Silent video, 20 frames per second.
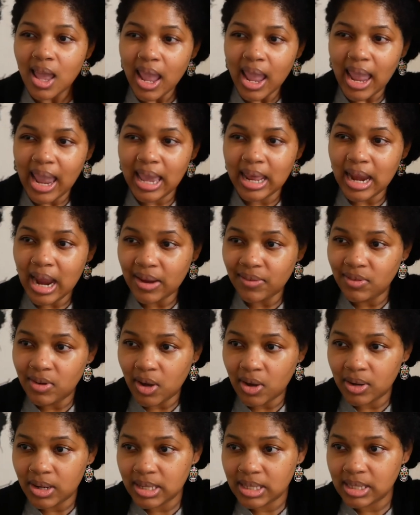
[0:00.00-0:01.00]
And I've
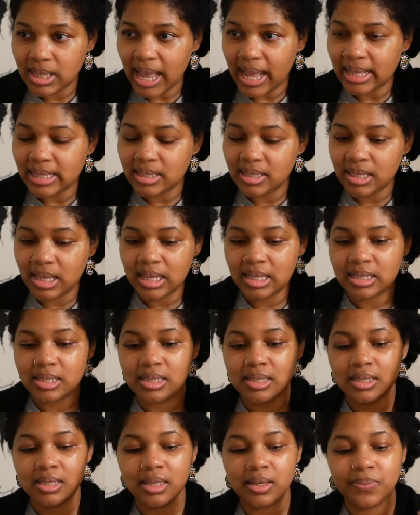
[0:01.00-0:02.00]
noticed that
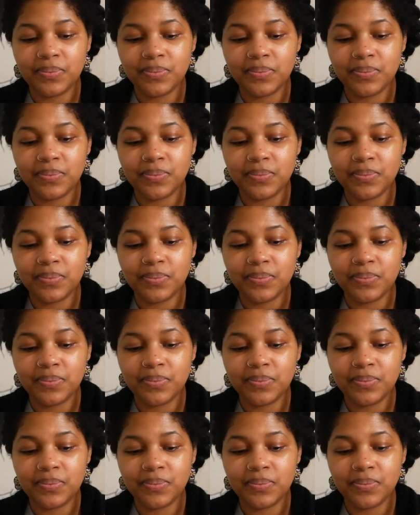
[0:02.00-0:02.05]
since